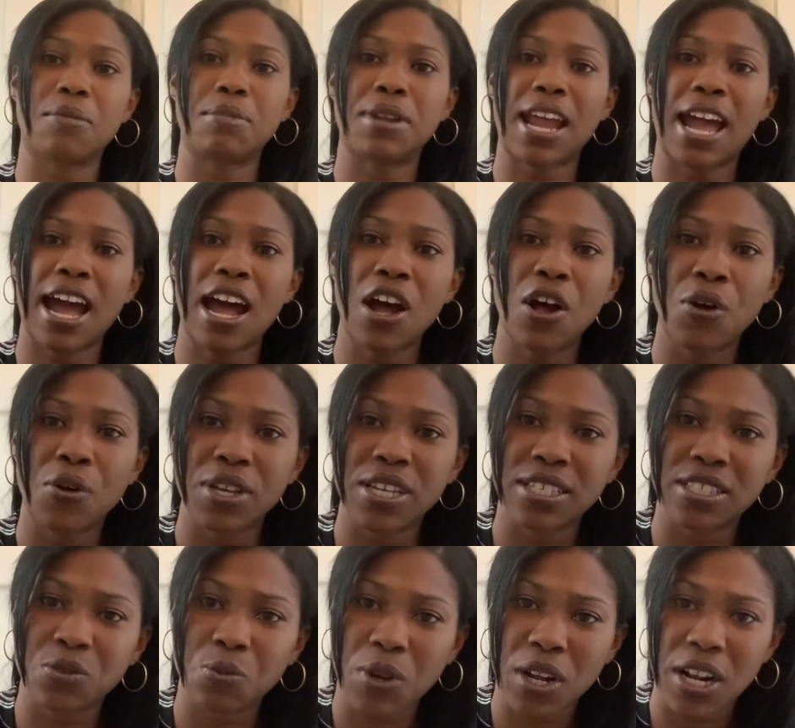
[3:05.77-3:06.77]
Now
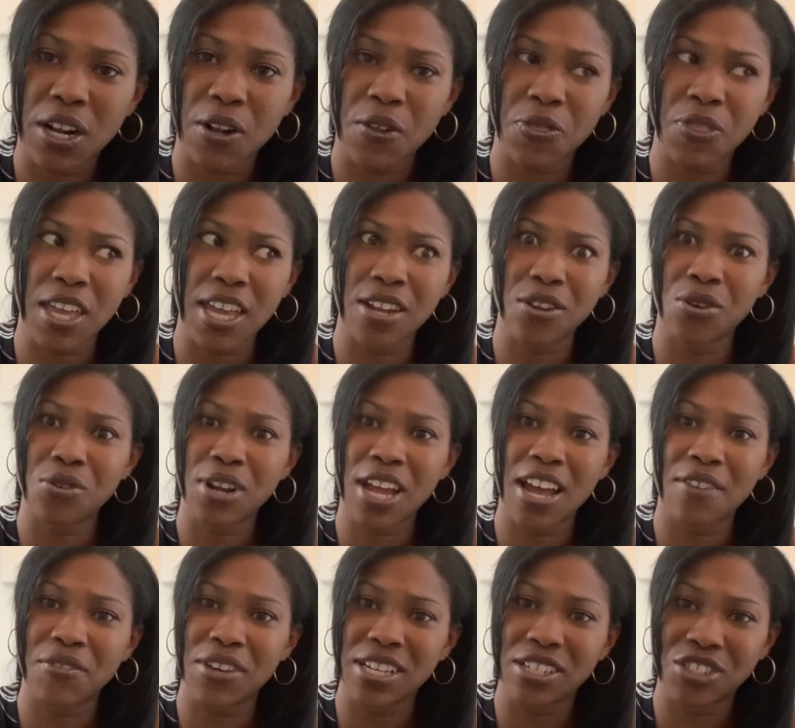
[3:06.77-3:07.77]
is where they don't
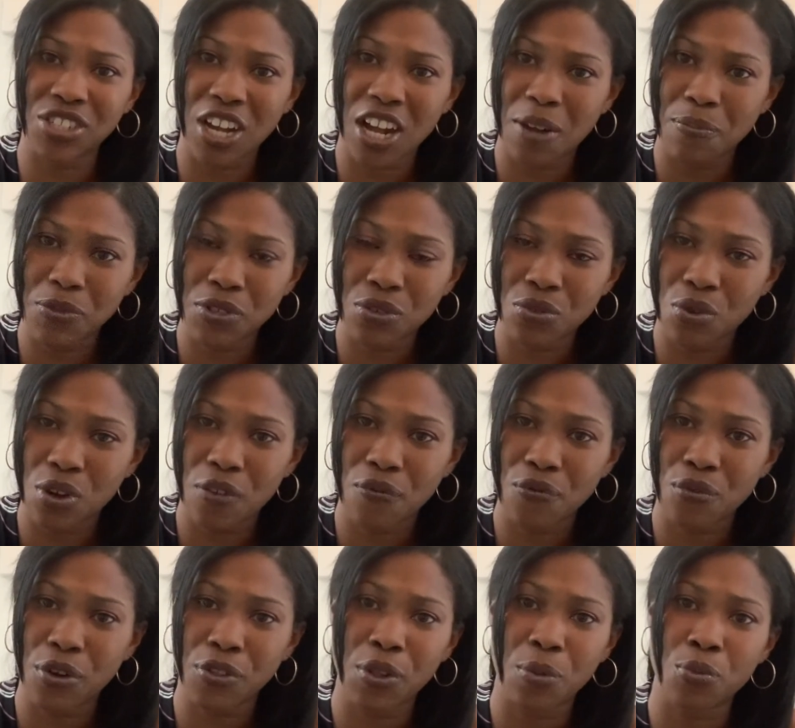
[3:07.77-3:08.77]
have a job to
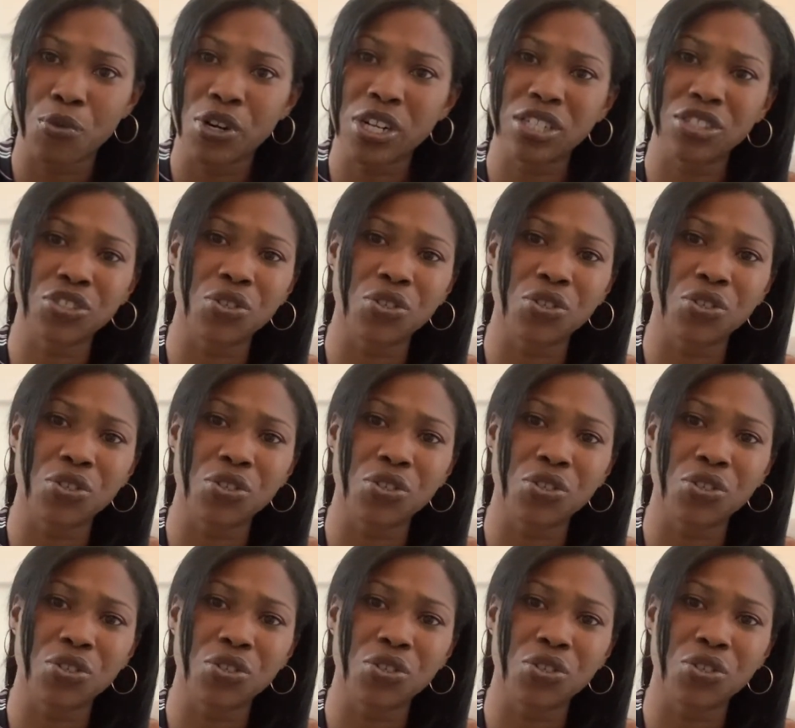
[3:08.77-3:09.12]
afford the mortgage.